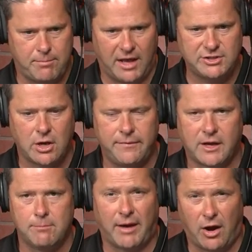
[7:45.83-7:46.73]
based on the
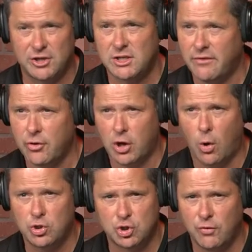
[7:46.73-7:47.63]
comparison of other
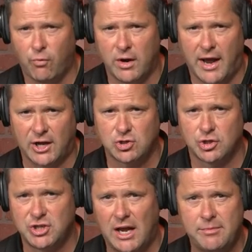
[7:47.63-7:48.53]
coaches who've won national
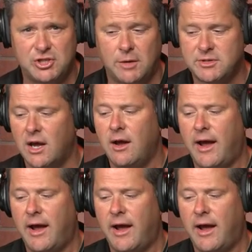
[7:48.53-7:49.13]
championships,